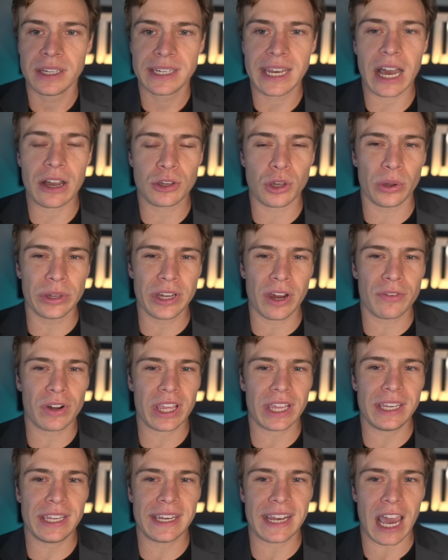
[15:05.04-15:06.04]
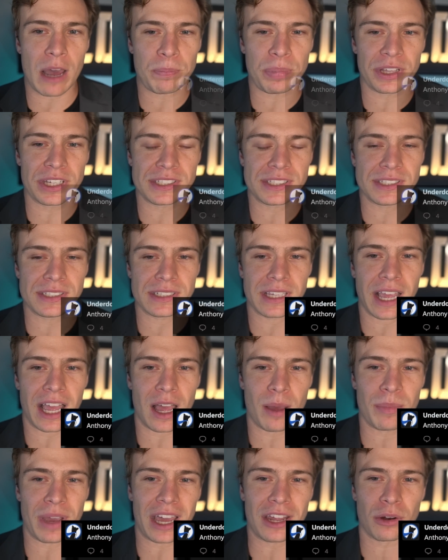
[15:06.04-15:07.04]
Now, going over to Indianapolis,
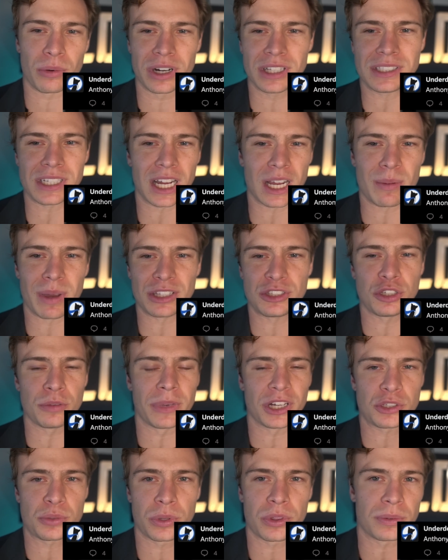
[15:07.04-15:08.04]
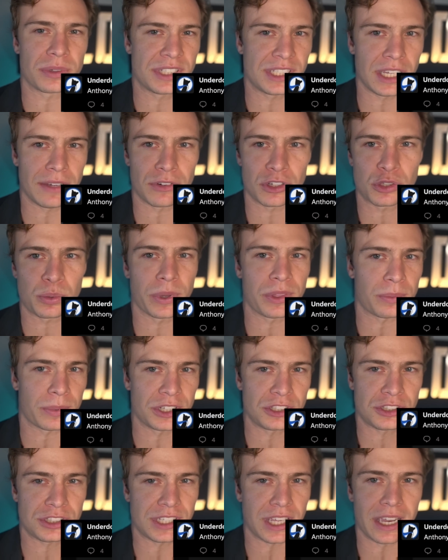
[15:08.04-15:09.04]
um, I don't want to talk about too much with the receivers with
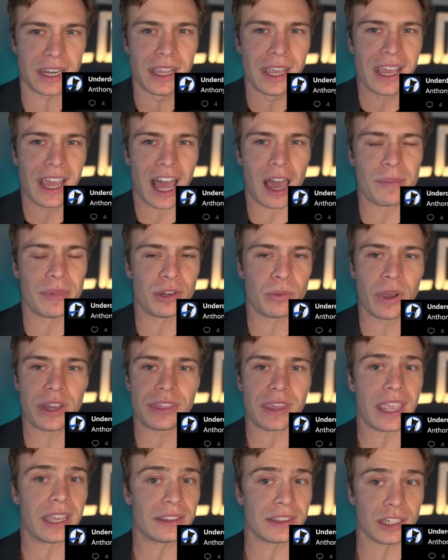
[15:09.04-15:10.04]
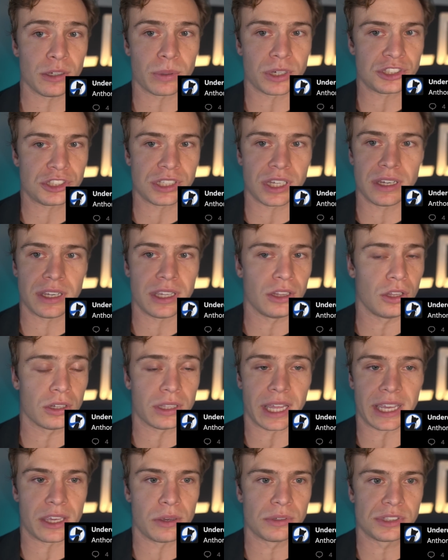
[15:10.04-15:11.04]
Richardson. I mean, with Anthony Richardson, he looked
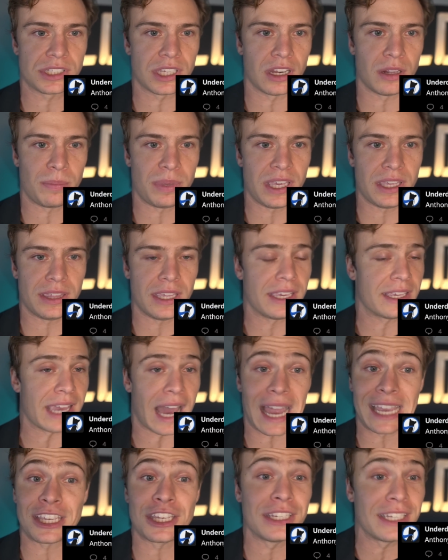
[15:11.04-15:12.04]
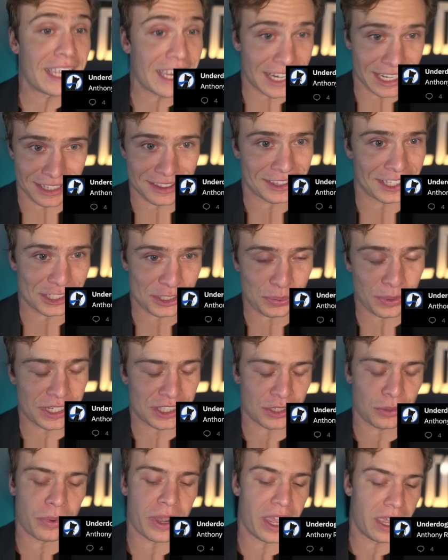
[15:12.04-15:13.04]
like he was going to be the guy you needed this week
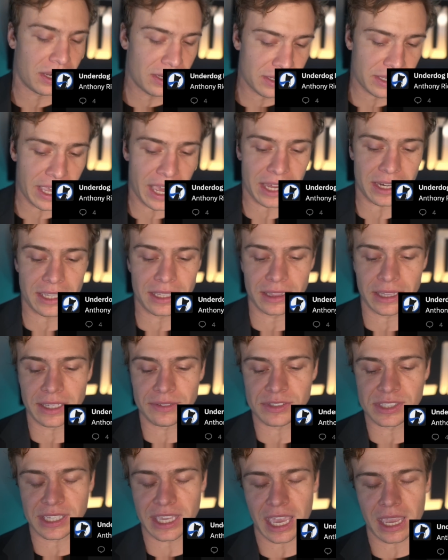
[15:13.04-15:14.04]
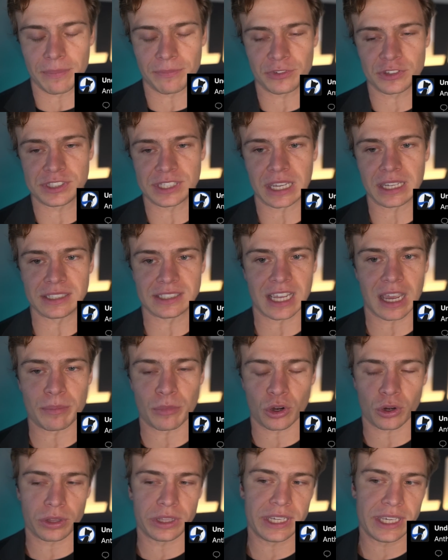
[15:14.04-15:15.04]
to win, yet he leaves the game for the second time
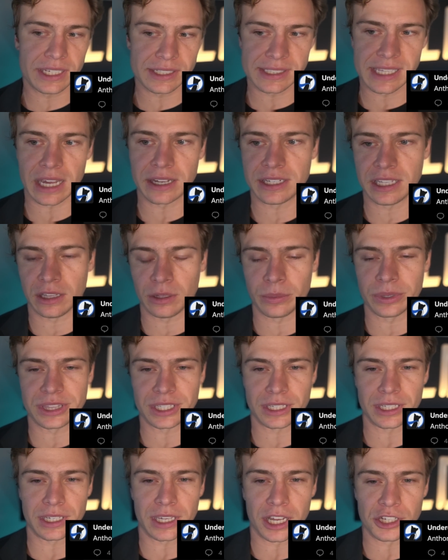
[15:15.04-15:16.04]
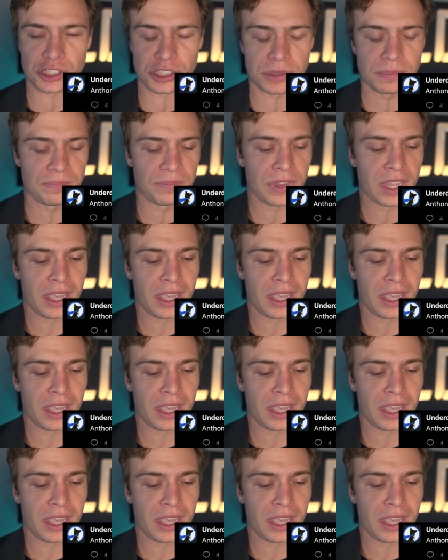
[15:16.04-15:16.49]
early. He's now dealing with a concussion.